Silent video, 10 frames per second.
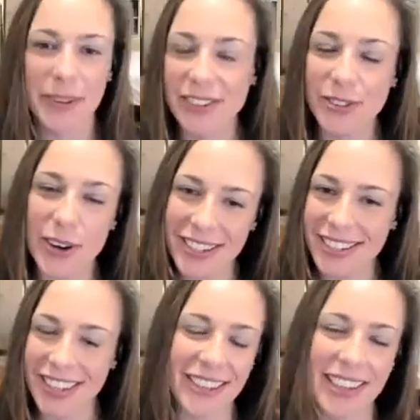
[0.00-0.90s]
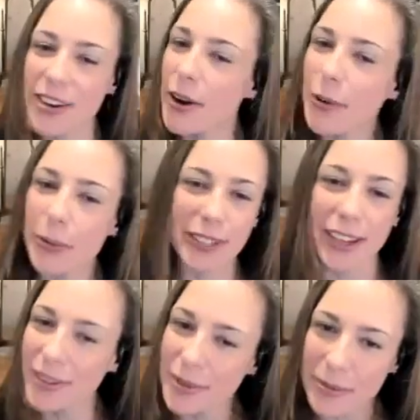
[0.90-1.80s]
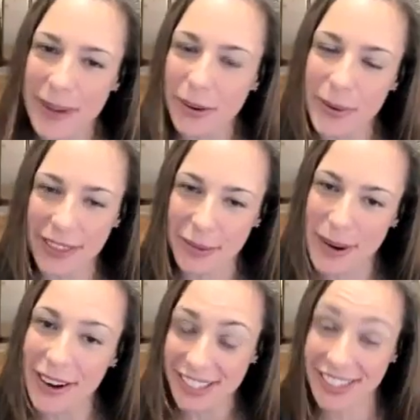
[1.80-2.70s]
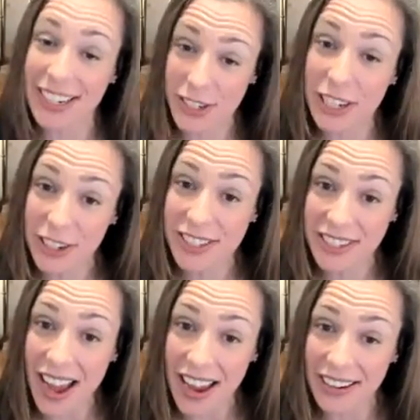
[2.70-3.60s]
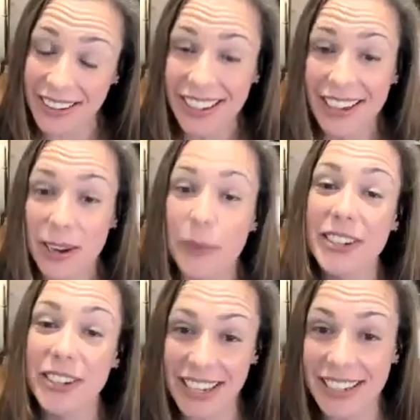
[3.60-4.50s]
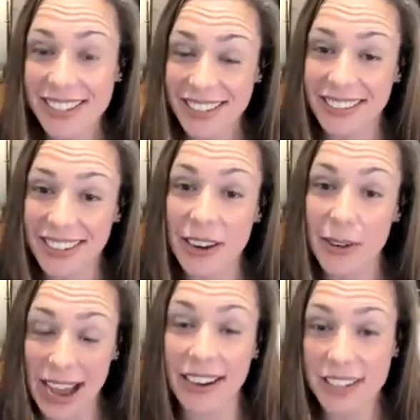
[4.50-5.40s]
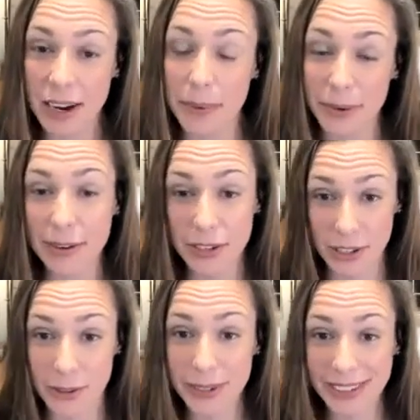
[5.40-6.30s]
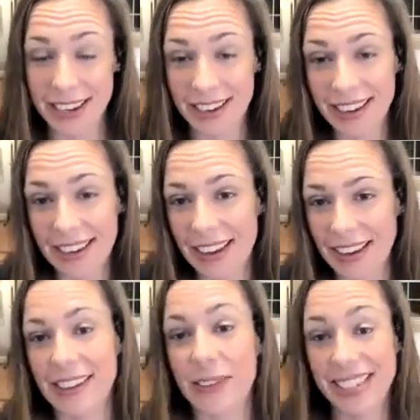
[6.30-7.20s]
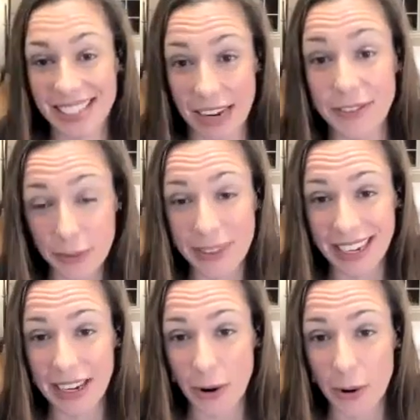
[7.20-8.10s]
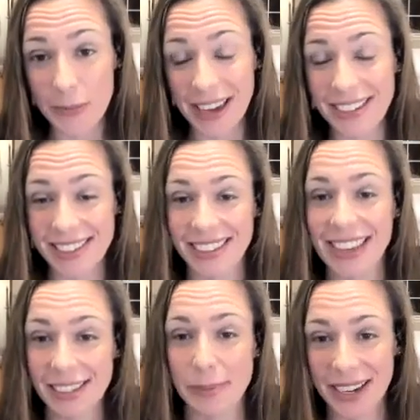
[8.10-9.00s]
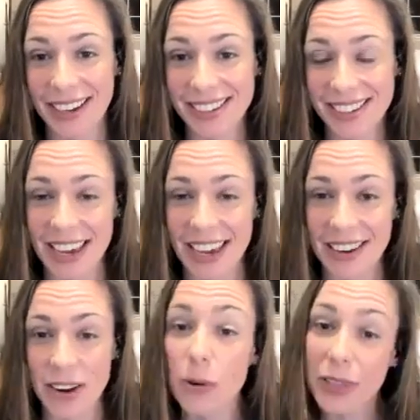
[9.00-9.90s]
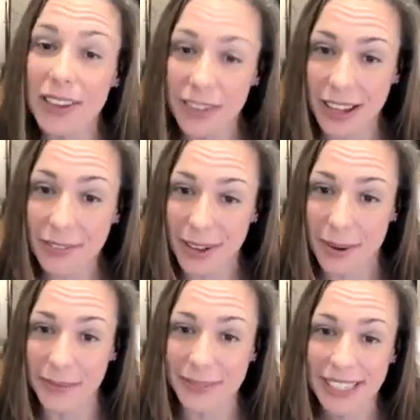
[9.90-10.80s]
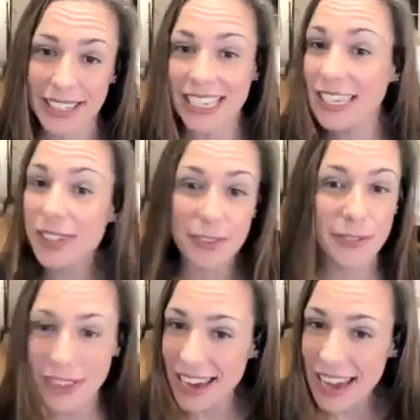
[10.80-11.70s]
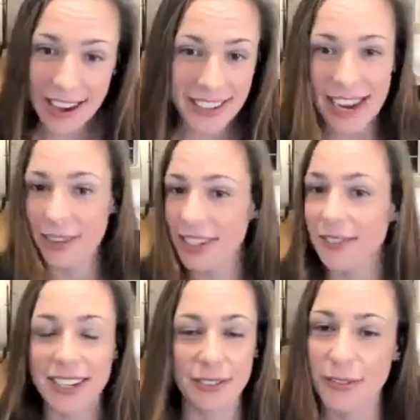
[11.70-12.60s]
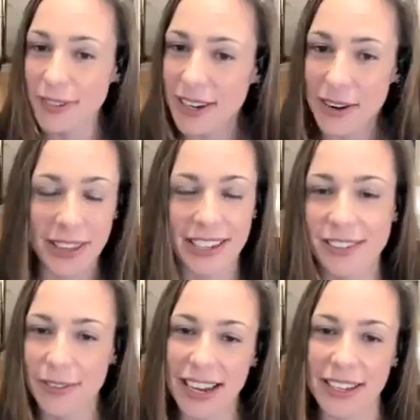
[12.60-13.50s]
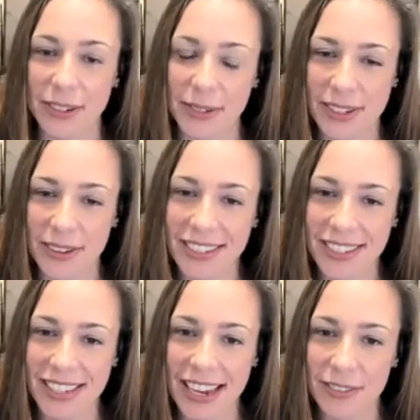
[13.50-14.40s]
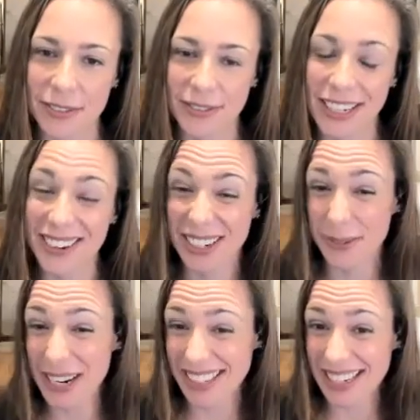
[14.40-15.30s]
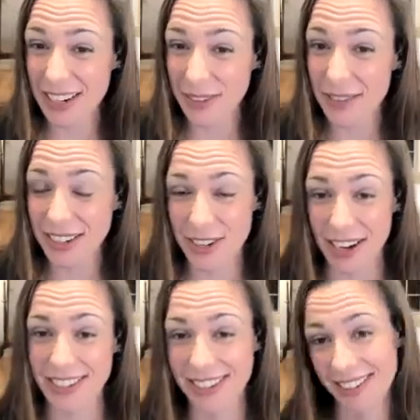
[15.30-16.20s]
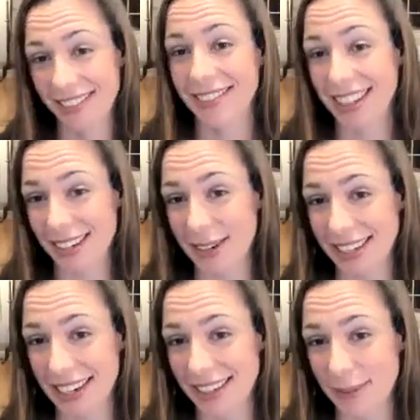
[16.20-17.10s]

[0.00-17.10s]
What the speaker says: they trust, that they know will love them no matter what, their parents. That's actually a good sign. When your kids, act up around you, they save it for when they get home. That's because they know that you'll love them, even if they act out, even if, they defy you. And so that's a sign of, in a way, it's a sign of love and trust. That's how I see it